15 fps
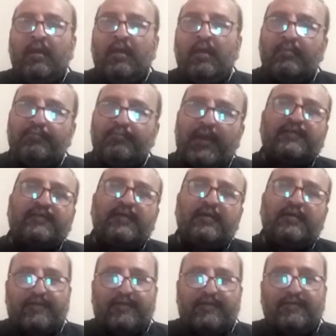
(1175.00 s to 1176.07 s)
basic
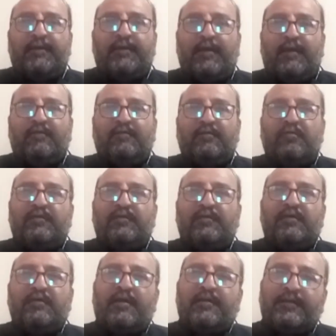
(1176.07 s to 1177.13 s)
facilities which
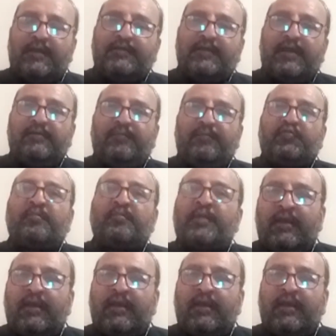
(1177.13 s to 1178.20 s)
are needed to
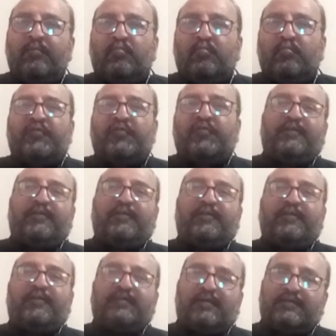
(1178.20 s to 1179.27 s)
bring in most
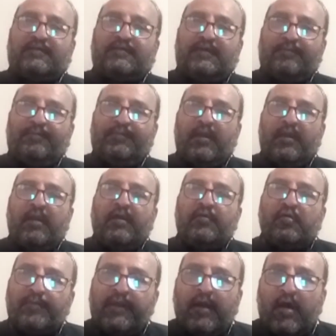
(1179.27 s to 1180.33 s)
efficiency, to
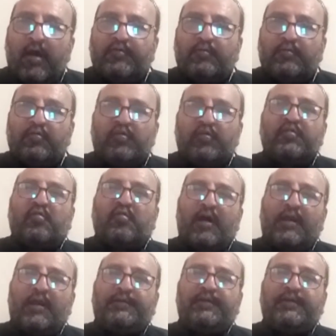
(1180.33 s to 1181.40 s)
bring out good
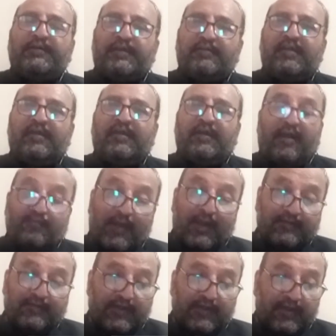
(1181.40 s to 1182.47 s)
quality teaching as well
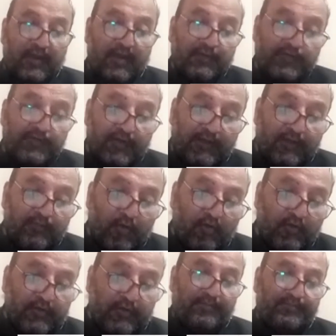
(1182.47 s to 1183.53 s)
as the training
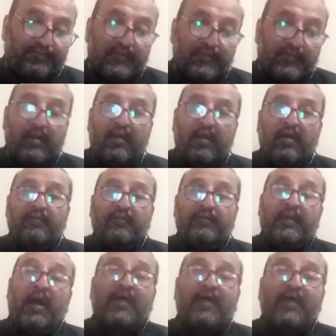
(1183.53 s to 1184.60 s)
program.
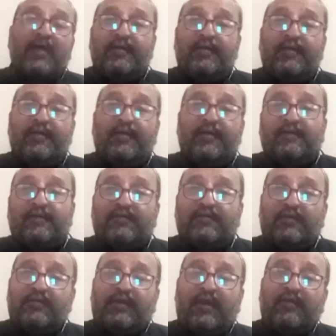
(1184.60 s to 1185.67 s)
And how the library
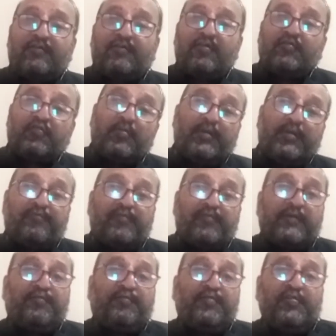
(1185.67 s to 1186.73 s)
science education should be
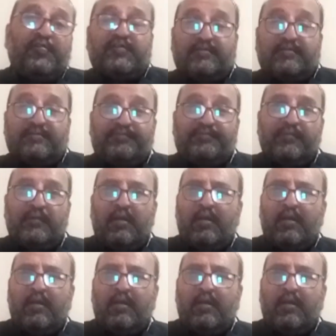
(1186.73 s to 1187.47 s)
for the future.